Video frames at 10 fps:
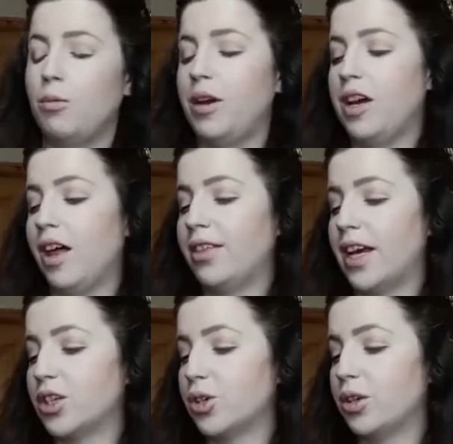we got
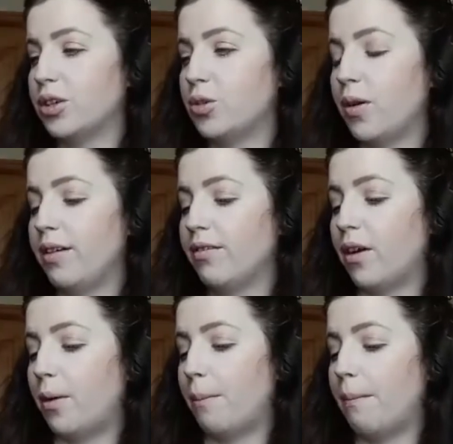that toy
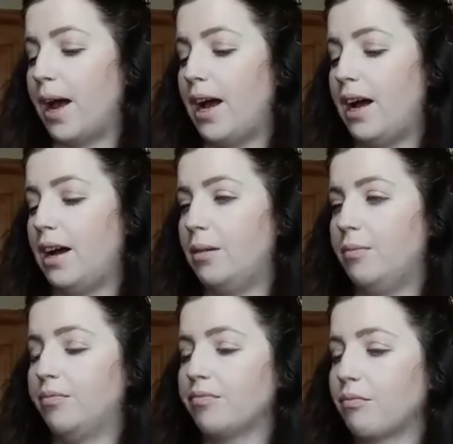from
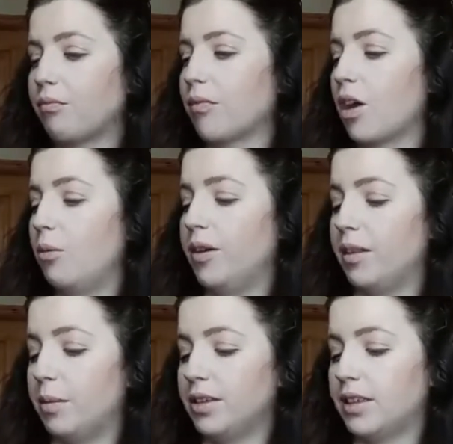with
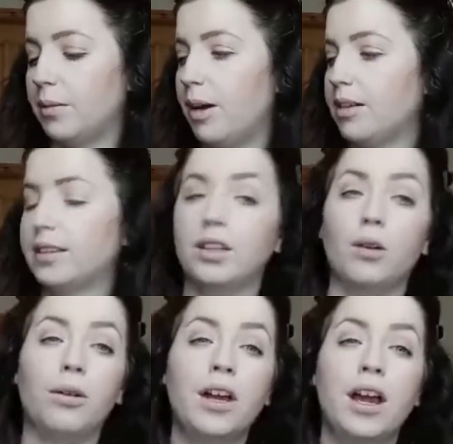the Buster box.
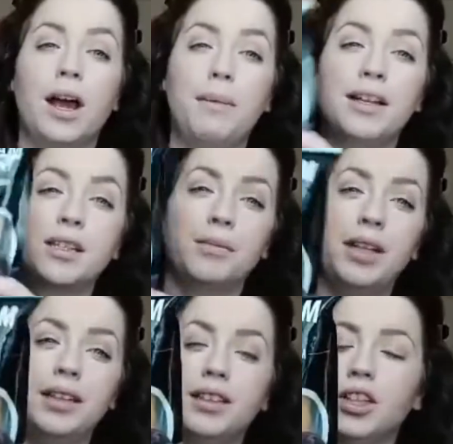So I picked up
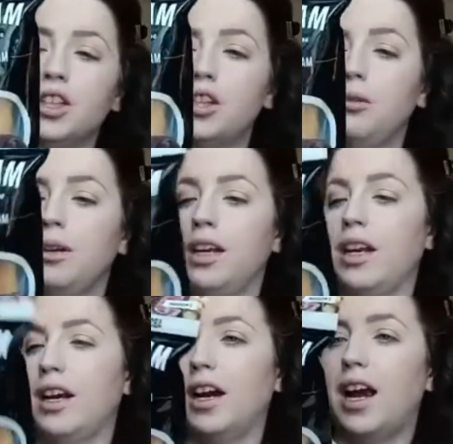these. There's two in
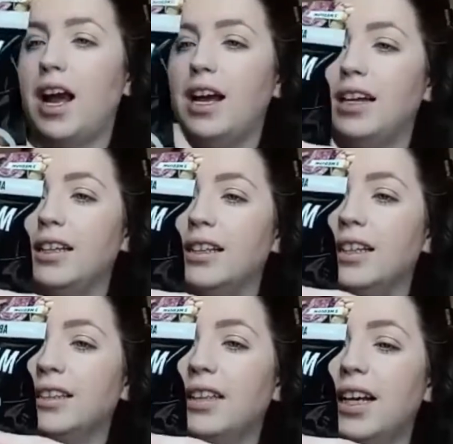here, and
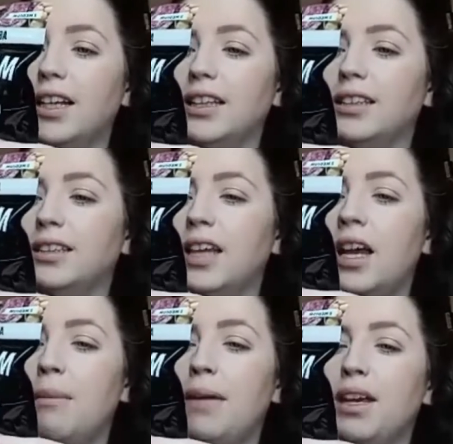it says
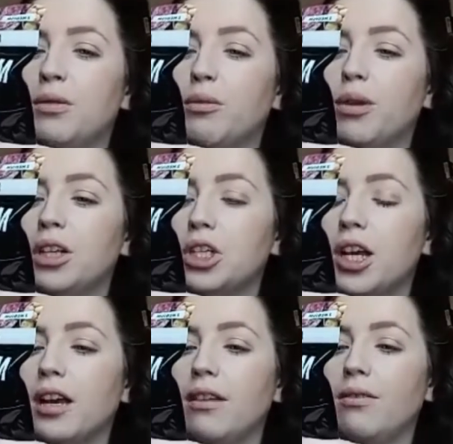made with real
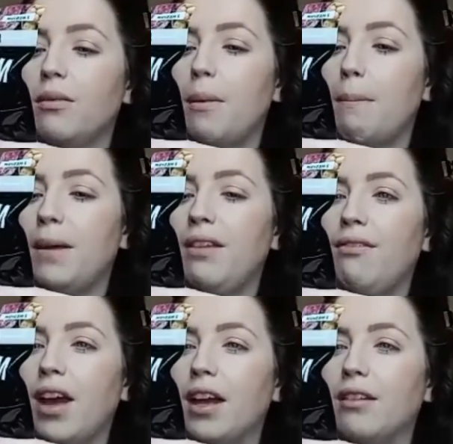chicken,
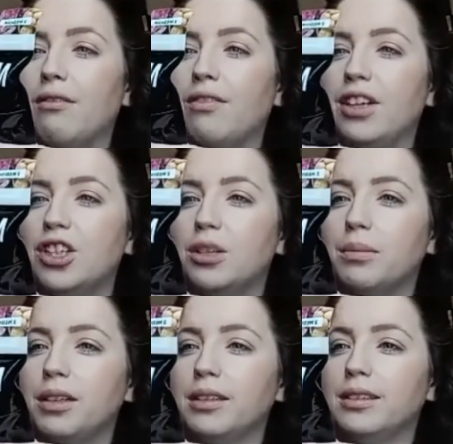beef, and
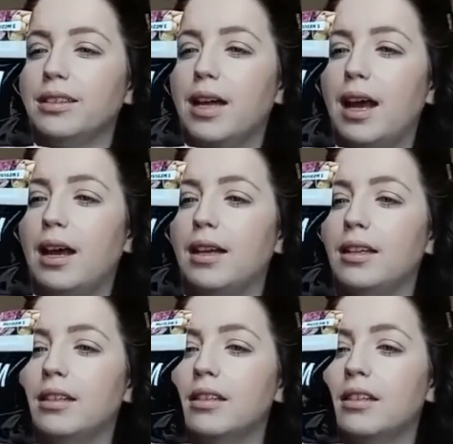vegetables,
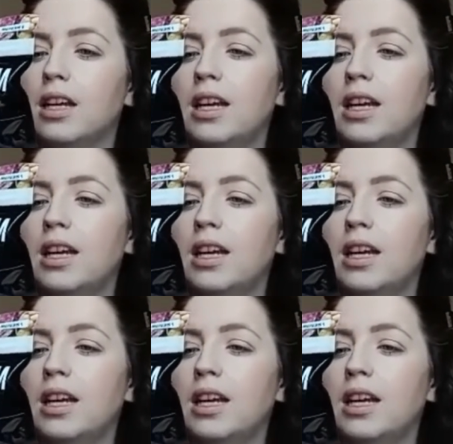and